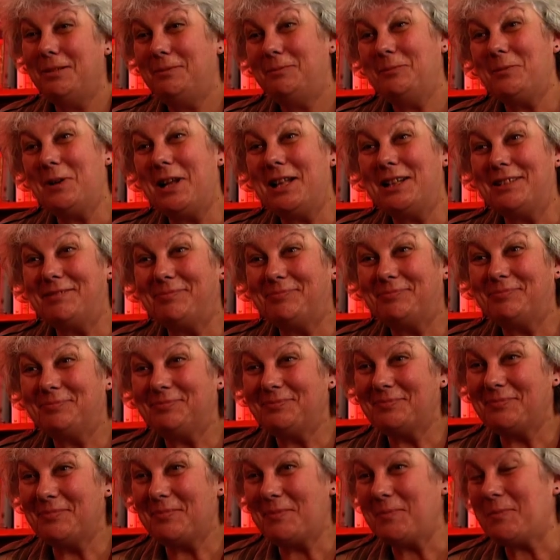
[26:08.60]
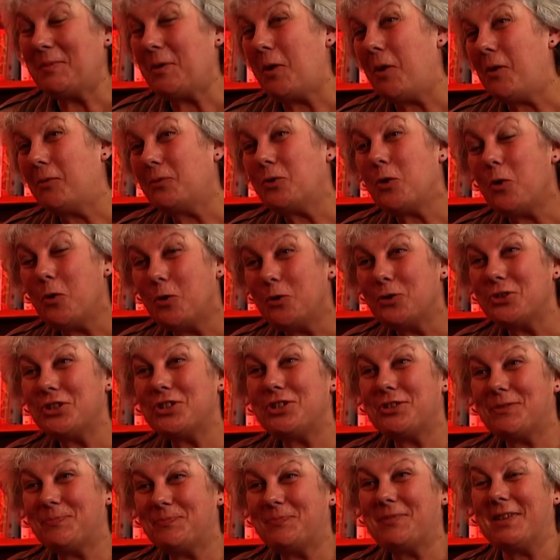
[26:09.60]
Well, of
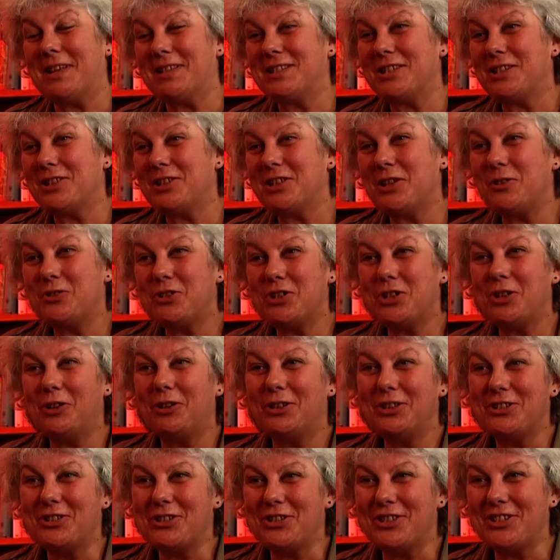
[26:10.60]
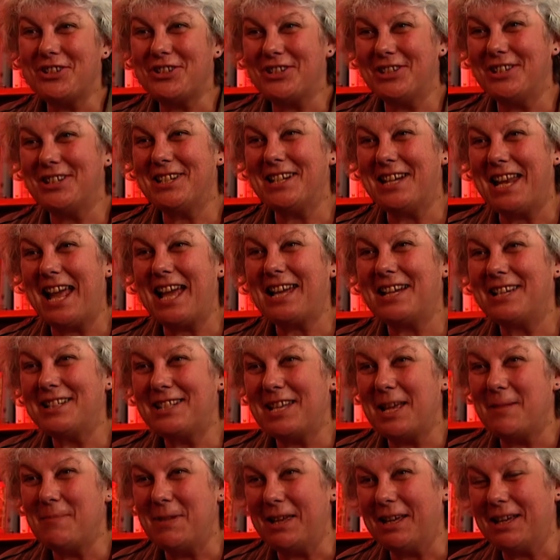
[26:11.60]
course, as a sociologist and an
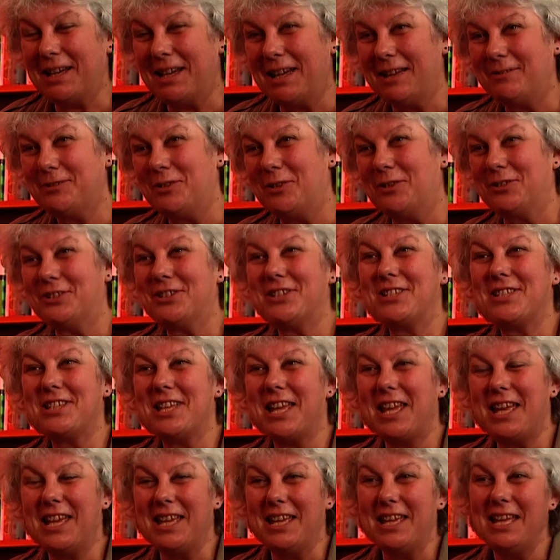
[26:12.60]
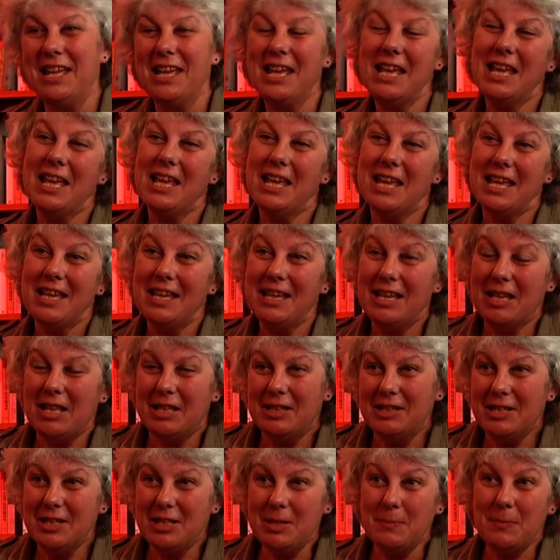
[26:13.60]
academic, I've got to say
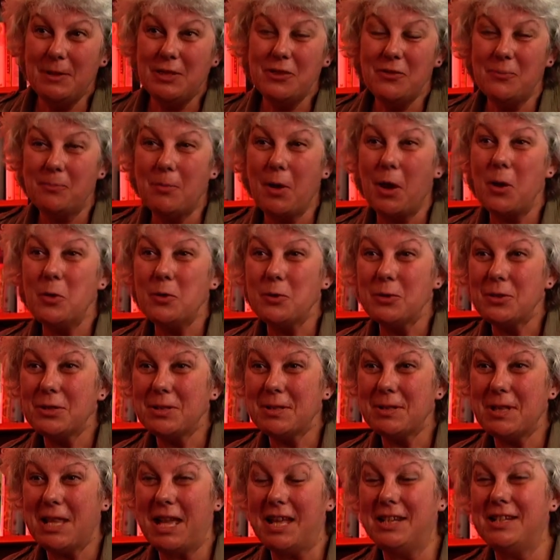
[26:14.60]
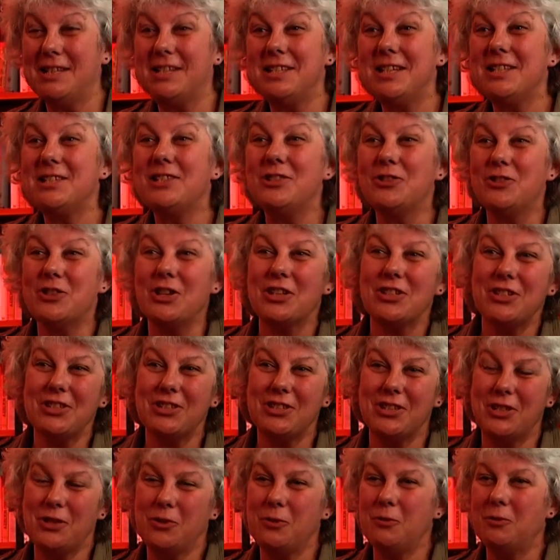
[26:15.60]
there's a bit of both, and it isn't
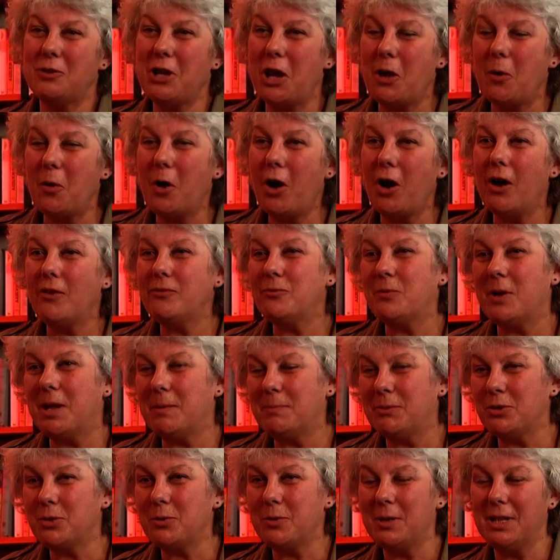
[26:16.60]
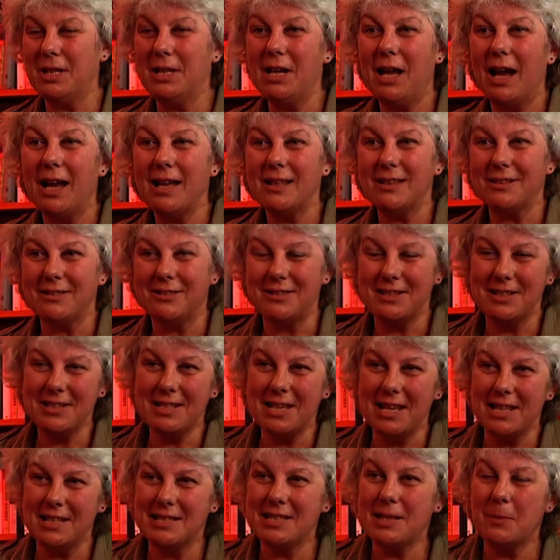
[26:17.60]
just that you go halfway between either and
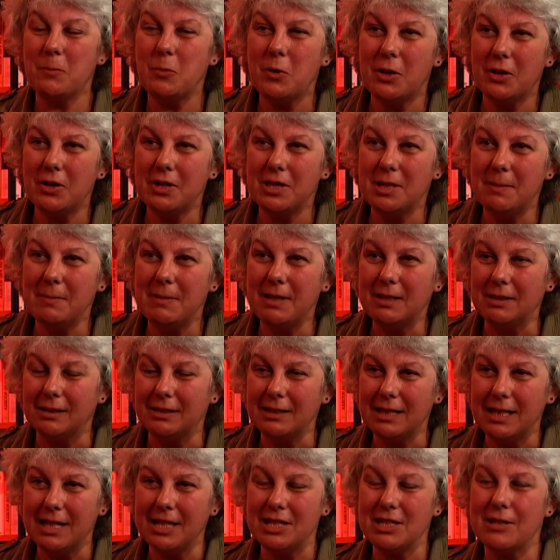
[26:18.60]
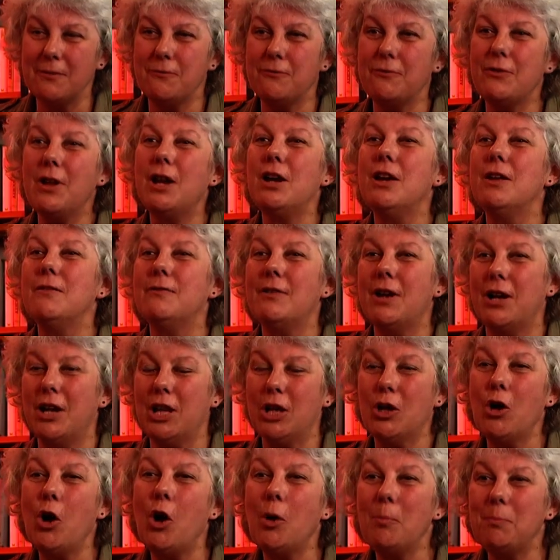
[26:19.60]
say it's somewhere in the middle. It's a very,
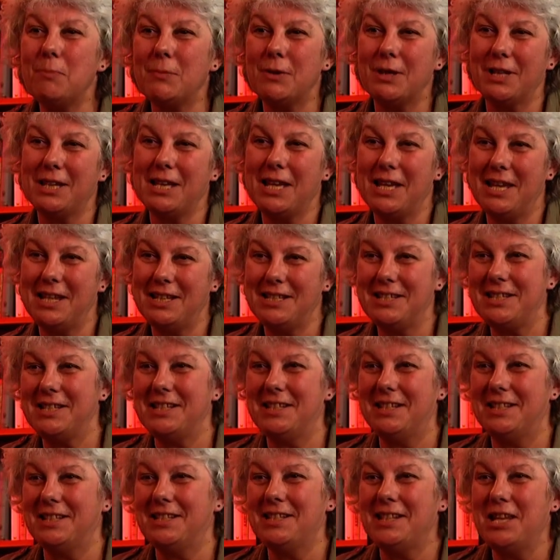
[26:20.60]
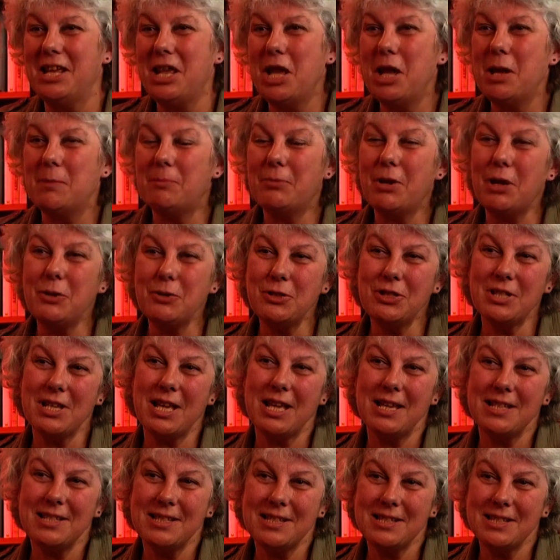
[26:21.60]
very complicated
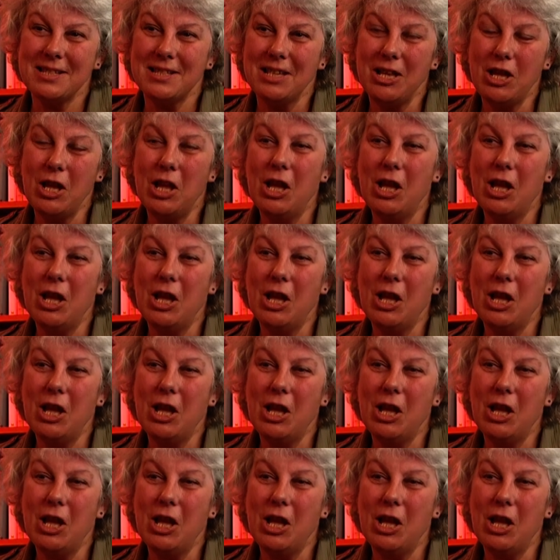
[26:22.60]
process,